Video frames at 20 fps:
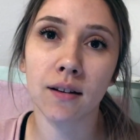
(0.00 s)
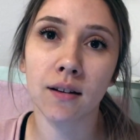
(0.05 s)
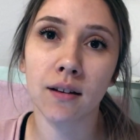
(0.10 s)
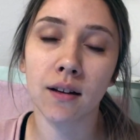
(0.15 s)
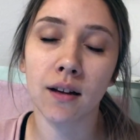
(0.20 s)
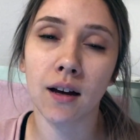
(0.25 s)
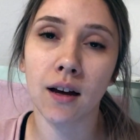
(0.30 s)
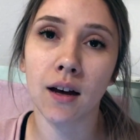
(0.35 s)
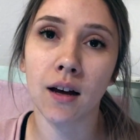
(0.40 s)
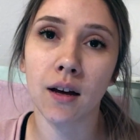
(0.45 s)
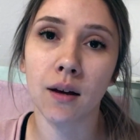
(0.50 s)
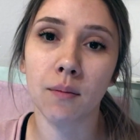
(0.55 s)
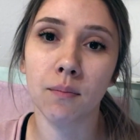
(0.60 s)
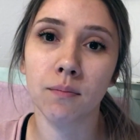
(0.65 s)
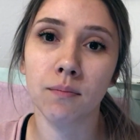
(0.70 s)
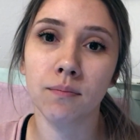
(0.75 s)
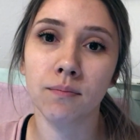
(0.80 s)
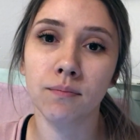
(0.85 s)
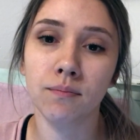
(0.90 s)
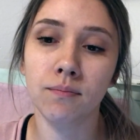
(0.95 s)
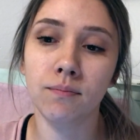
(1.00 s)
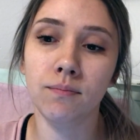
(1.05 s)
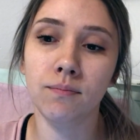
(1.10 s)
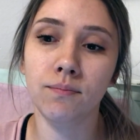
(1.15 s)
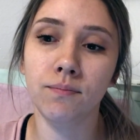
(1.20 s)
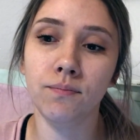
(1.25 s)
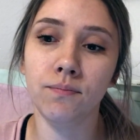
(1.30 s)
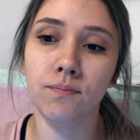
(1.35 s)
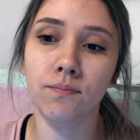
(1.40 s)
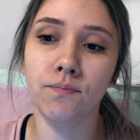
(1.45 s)

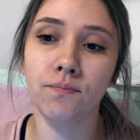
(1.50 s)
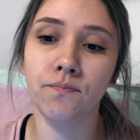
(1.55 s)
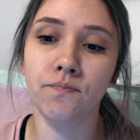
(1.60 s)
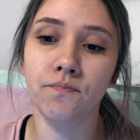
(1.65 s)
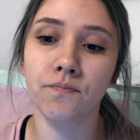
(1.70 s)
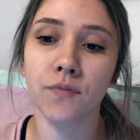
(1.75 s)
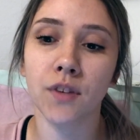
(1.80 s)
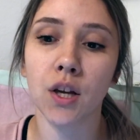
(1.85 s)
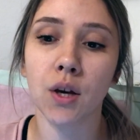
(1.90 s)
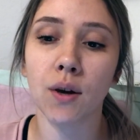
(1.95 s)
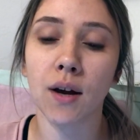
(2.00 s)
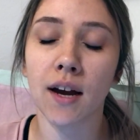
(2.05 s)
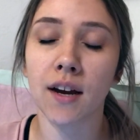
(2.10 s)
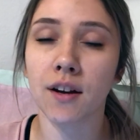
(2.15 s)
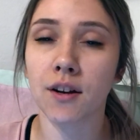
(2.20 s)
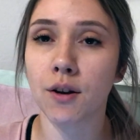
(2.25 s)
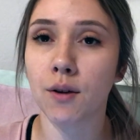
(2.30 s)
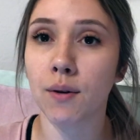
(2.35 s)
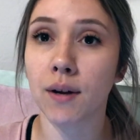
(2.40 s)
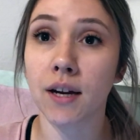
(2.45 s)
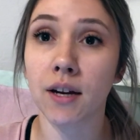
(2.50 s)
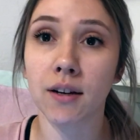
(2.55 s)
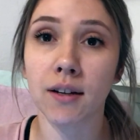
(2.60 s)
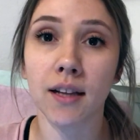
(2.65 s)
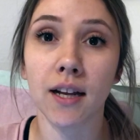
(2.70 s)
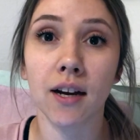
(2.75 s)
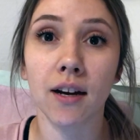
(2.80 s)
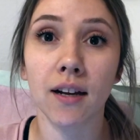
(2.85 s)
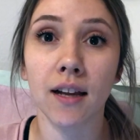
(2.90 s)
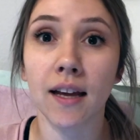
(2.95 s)
You kind of know here
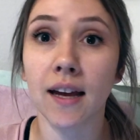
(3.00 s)
and there,